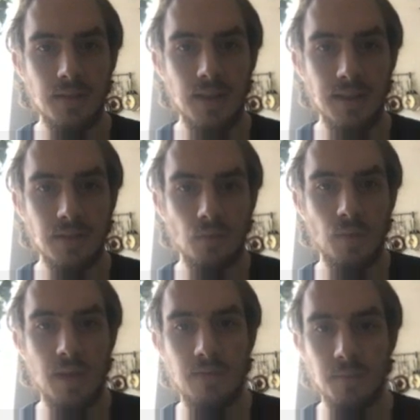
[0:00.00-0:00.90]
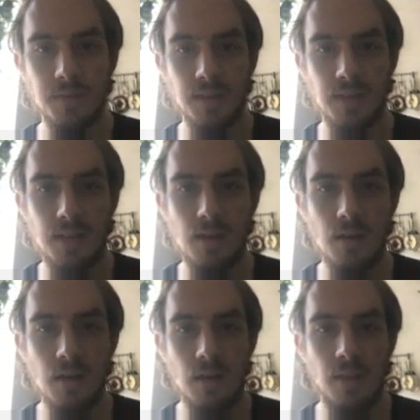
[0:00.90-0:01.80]
as the wave comes in
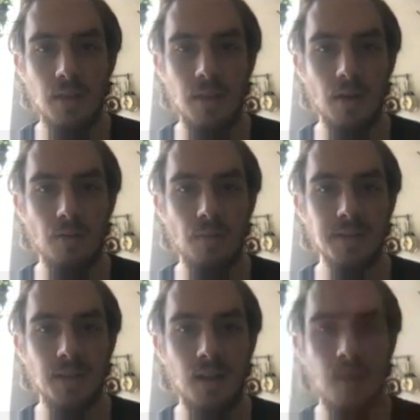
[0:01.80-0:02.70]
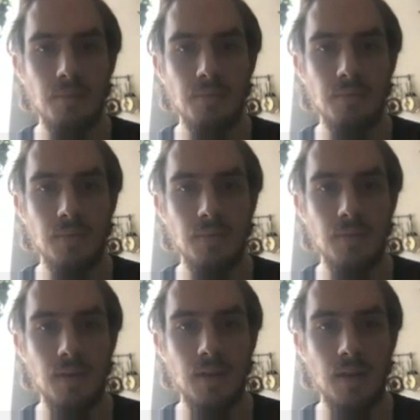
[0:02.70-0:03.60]
here, they're raised up,
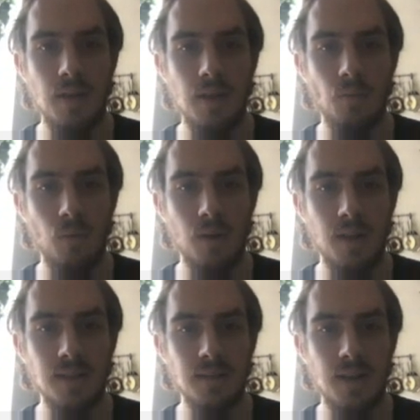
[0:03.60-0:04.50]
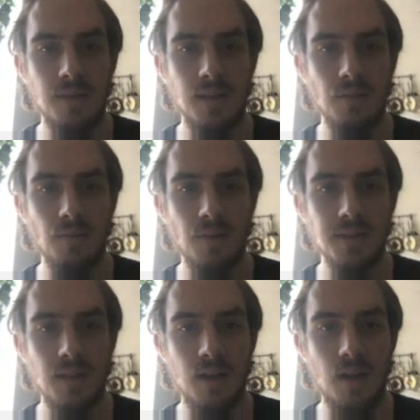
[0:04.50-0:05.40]
and one at a time they get
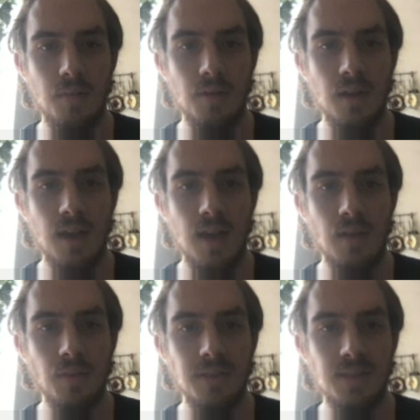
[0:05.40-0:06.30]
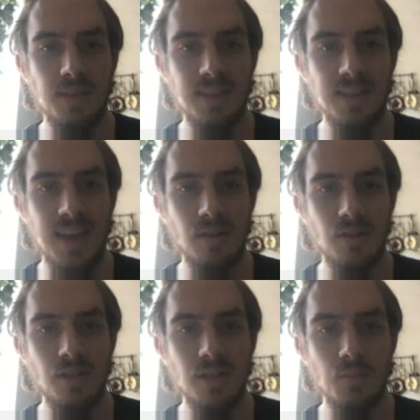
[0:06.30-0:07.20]
raised up, and we see that the
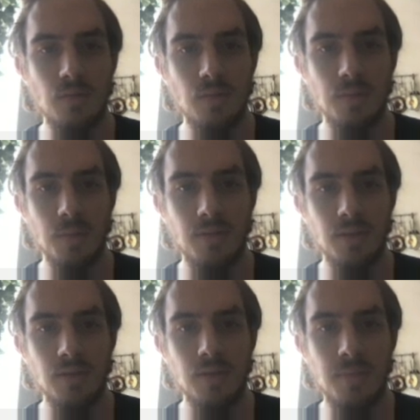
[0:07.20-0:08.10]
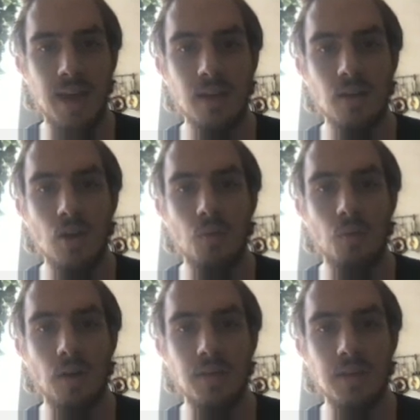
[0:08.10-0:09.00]
energy is moving from the front to the back,
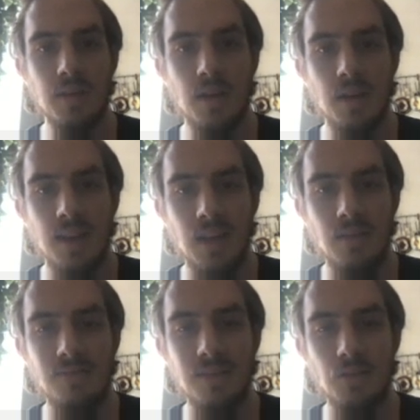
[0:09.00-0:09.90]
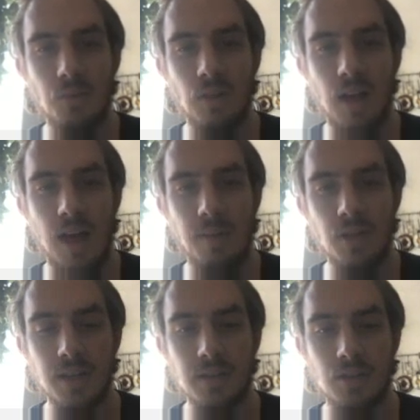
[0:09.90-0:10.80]
while the individual
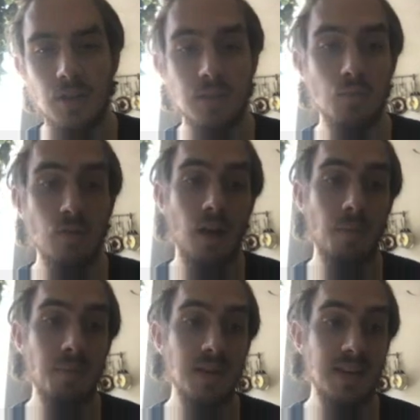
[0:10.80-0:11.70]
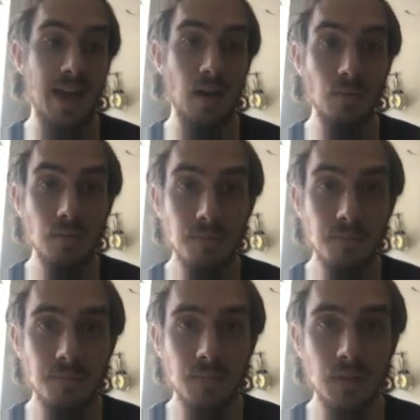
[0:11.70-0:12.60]
objects just move up and down.
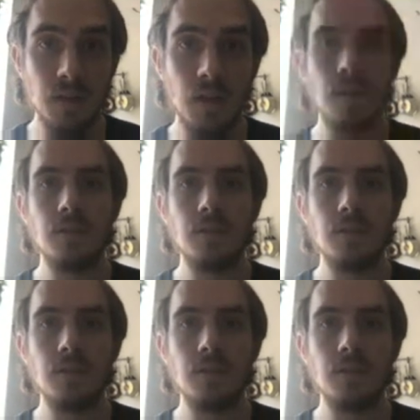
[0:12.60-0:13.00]
So